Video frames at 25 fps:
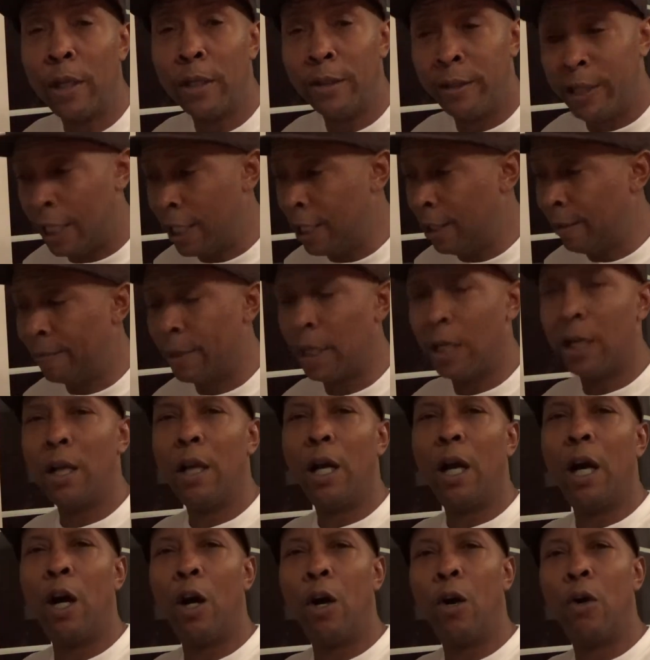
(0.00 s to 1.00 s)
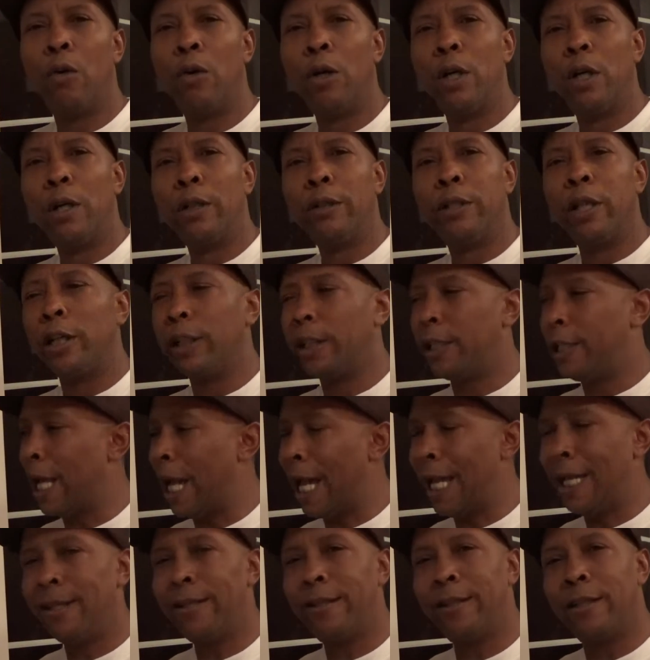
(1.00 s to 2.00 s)
Deep. Oh, the
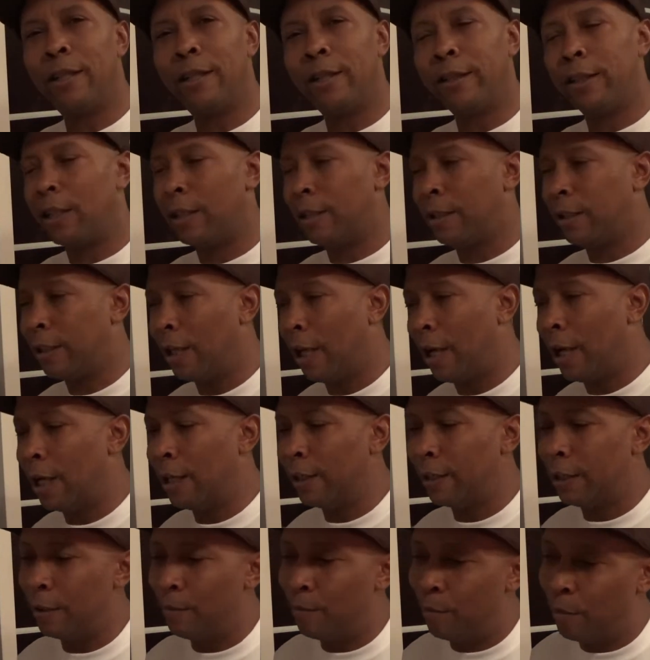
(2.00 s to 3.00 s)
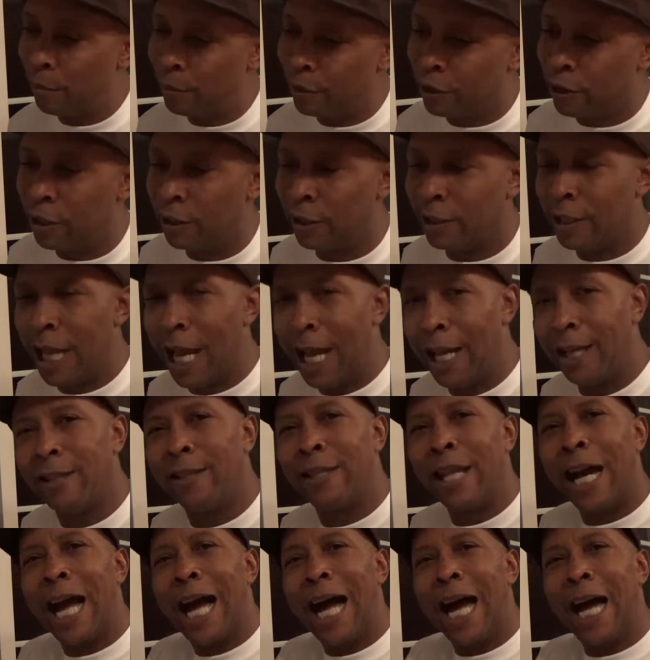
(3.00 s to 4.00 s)
gangster, the thug, the
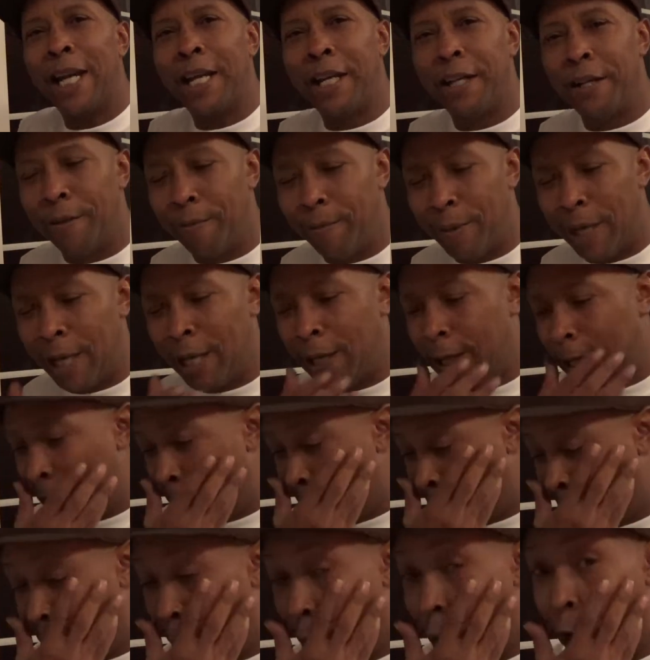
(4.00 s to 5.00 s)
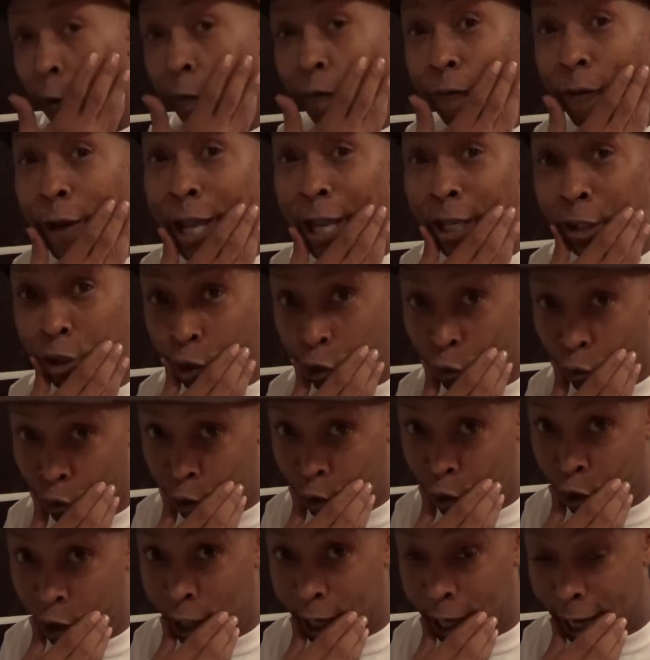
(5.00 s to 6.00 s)
gang died off of
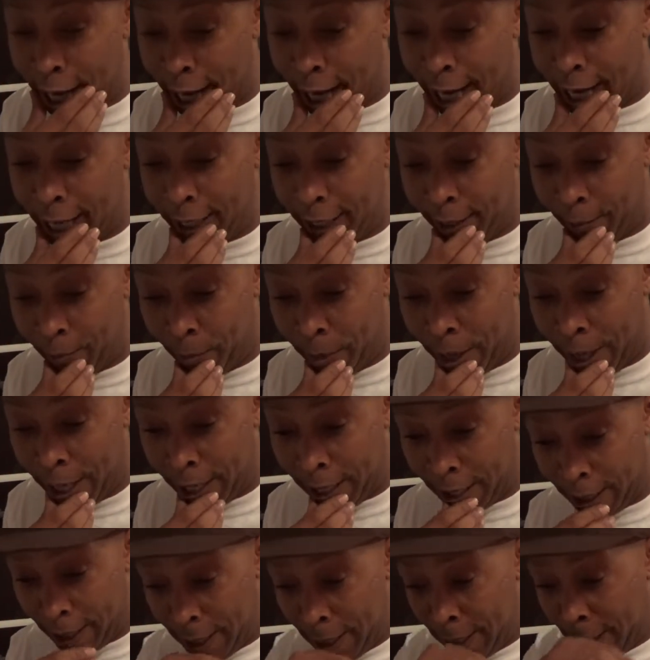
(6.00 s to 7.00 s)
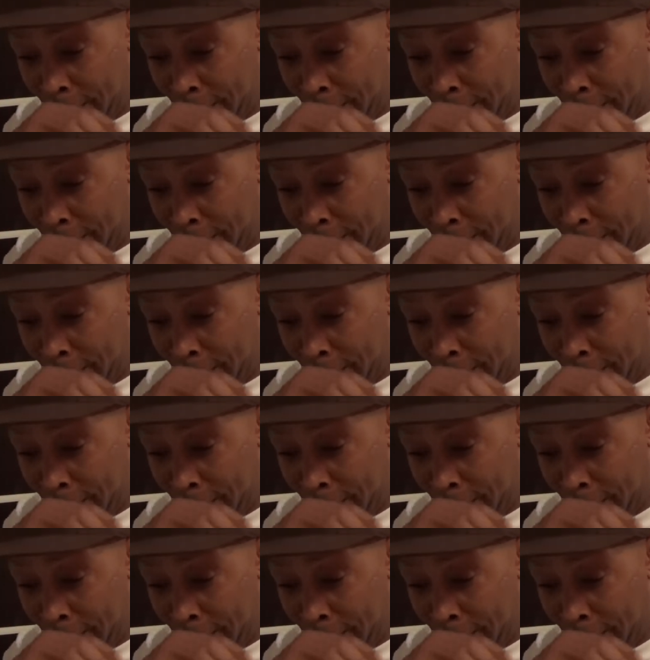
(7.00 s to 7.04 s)
chewing on an egg in bed.